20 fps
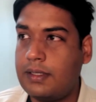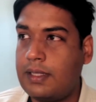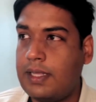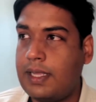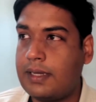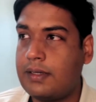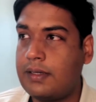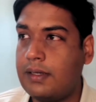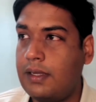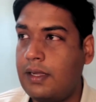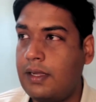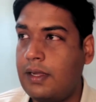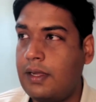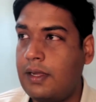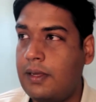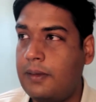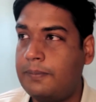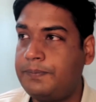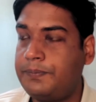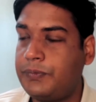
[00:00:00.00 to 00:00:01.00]

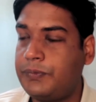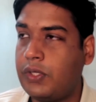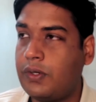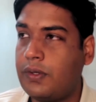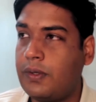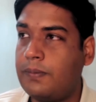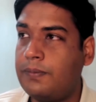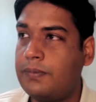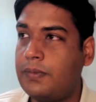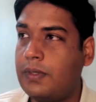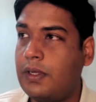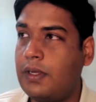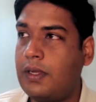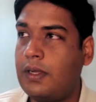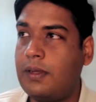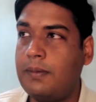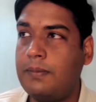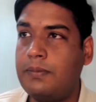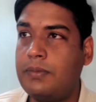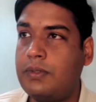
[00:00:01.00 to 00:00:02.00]

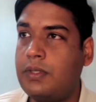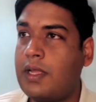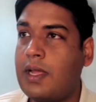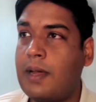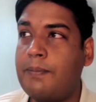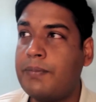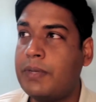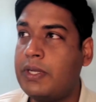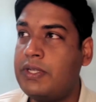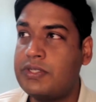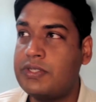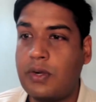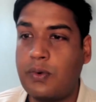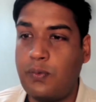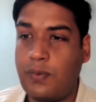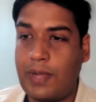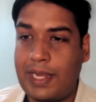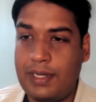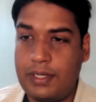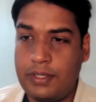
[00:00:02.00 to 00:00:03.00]
the companies are
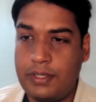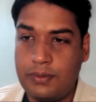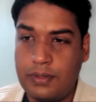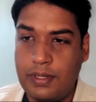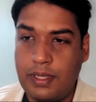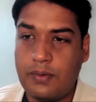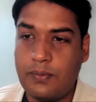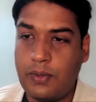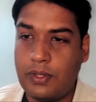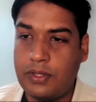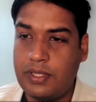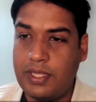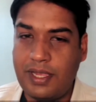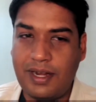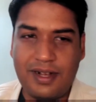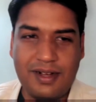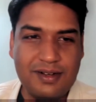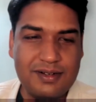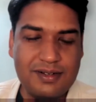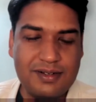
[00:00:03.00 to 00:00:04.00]
valued at what they
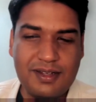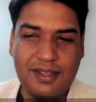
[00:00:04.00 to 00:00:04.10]
are